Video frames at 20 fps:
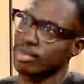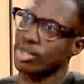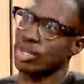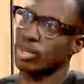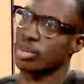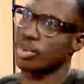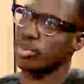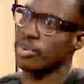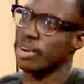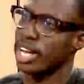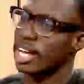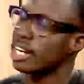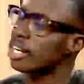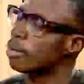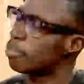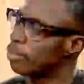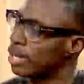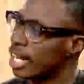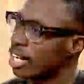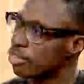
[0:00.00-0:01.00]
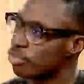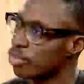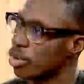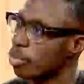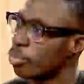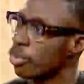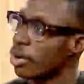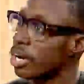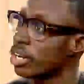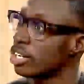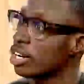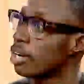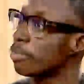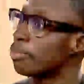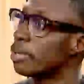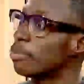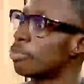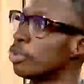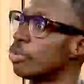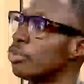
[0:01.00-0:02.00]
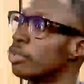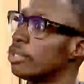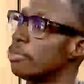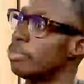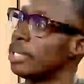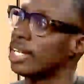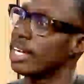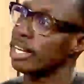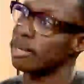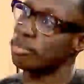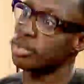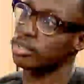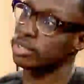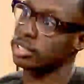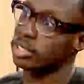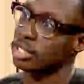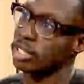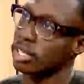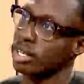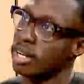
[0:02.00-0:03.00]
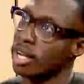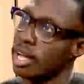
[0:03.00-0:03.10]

create a platform where young people would be able to